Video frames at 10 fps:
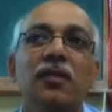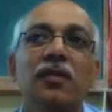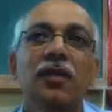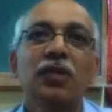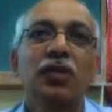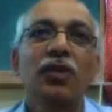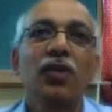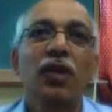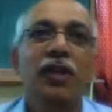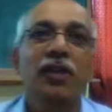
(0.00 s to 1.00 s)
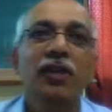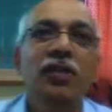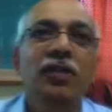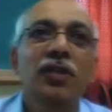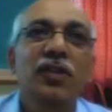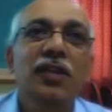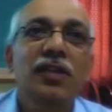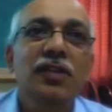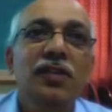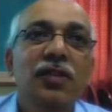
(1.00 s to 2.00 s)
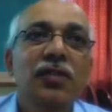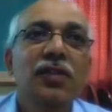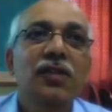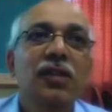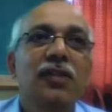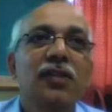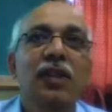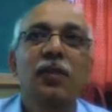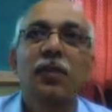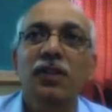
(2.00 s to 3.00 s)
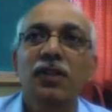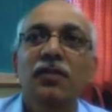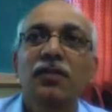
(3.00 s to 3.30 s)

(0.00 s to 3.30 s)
That is why we call it as a universal serial bus,